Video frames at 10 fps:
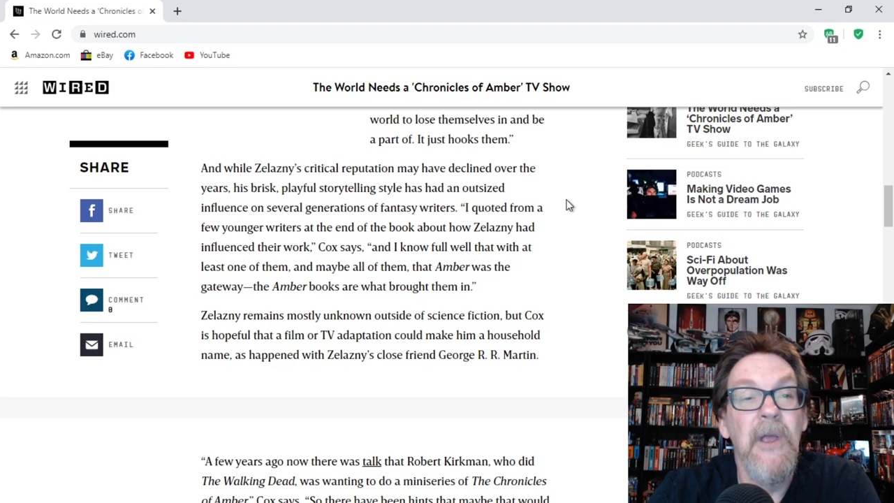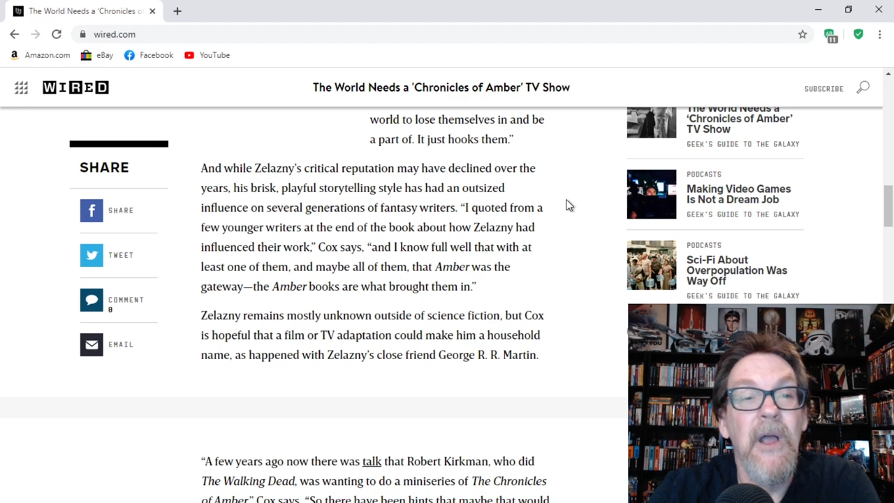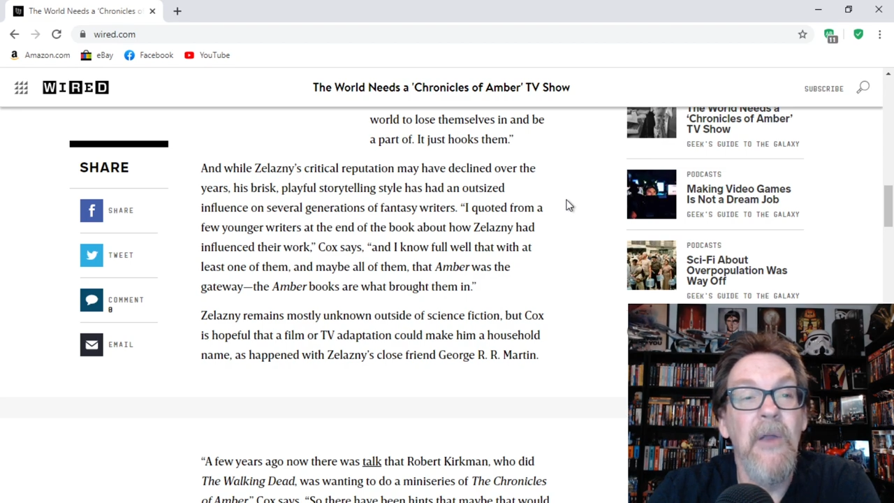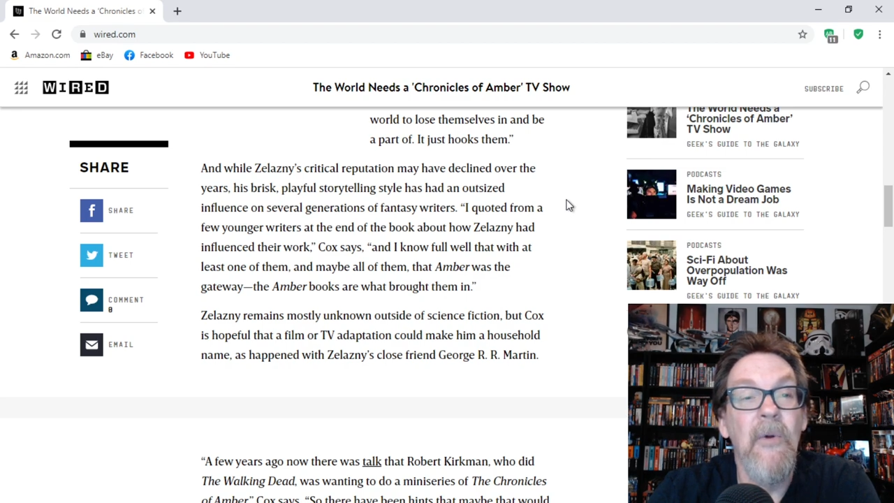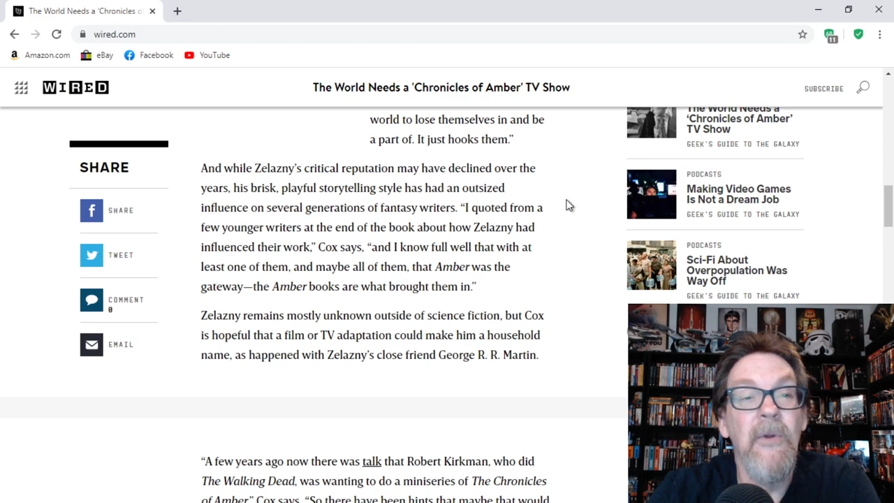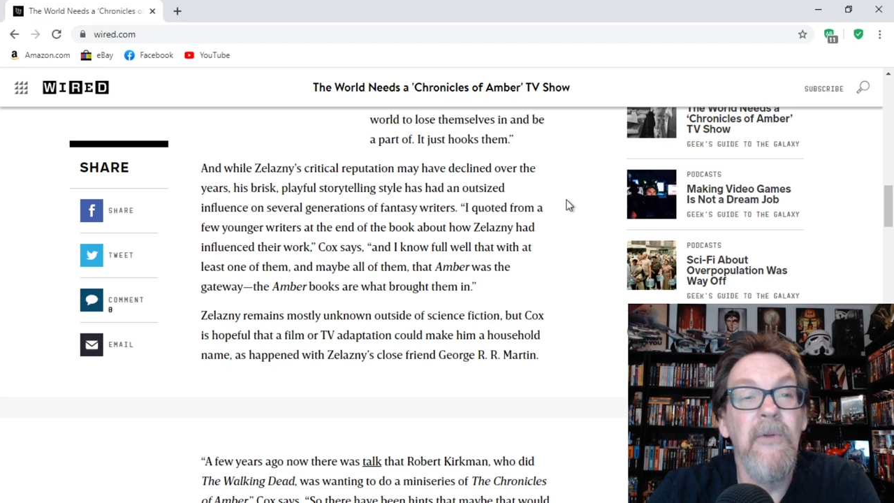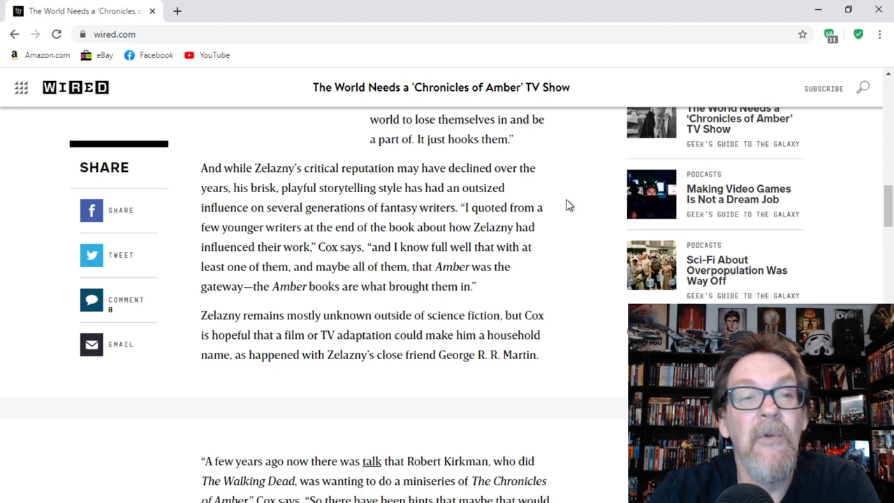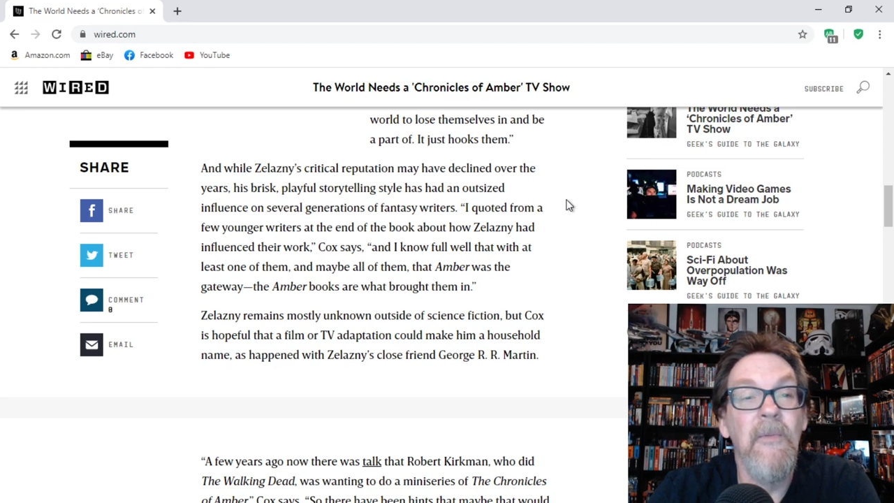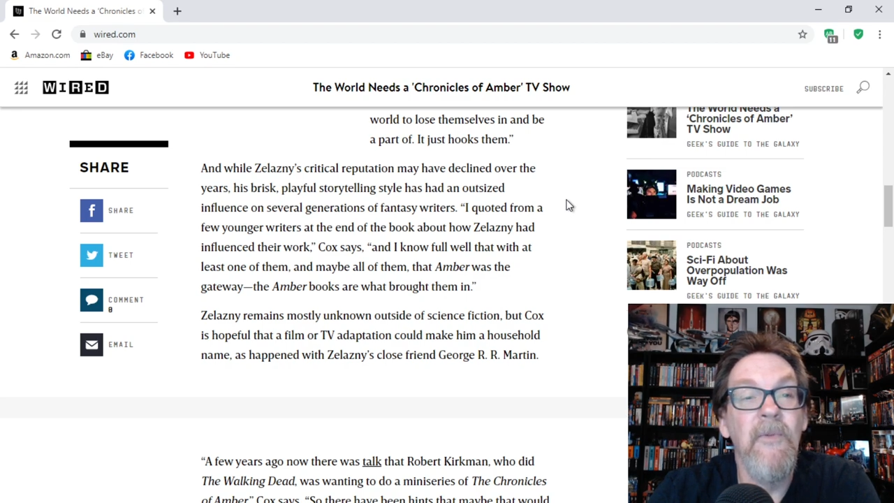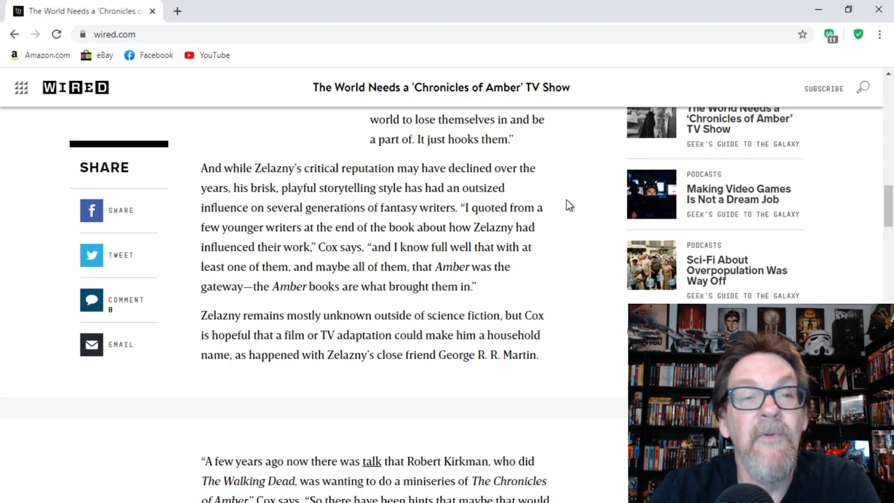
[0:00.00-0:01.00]
I quoted
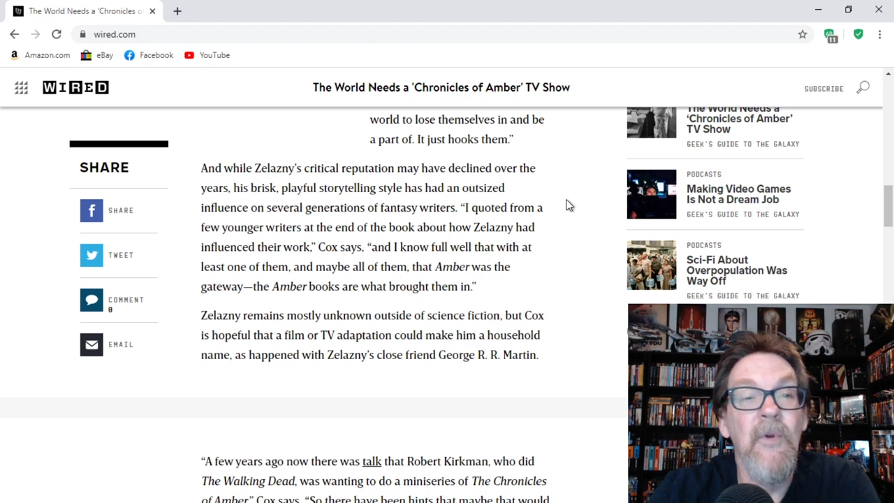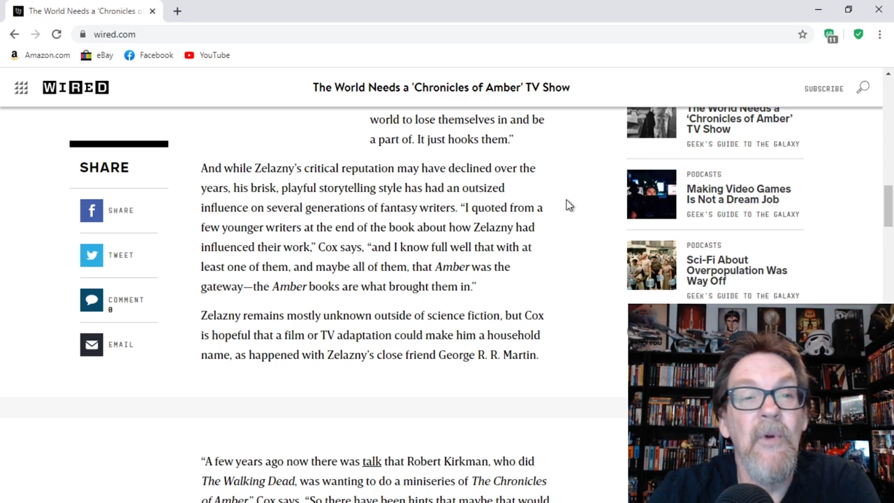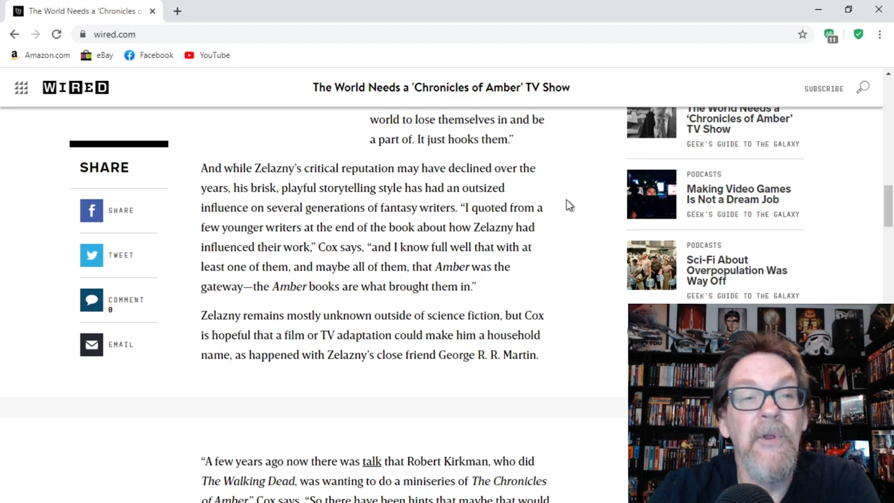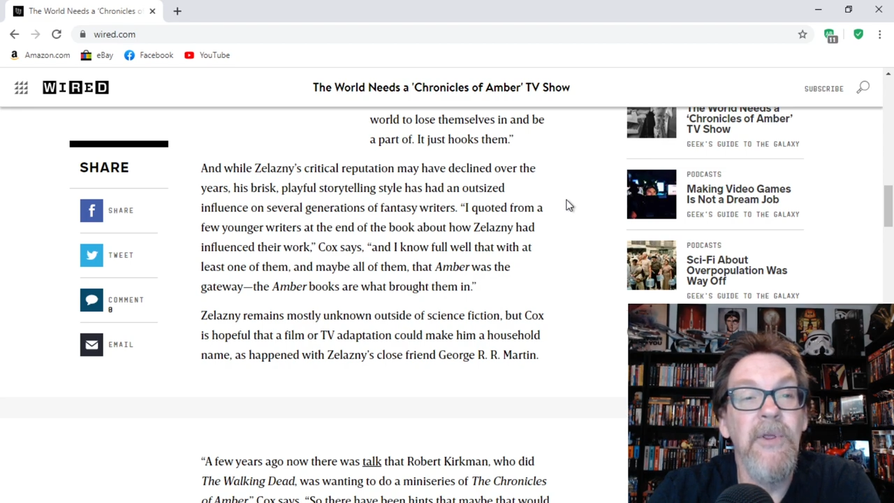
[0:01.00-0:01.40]
from a few uh,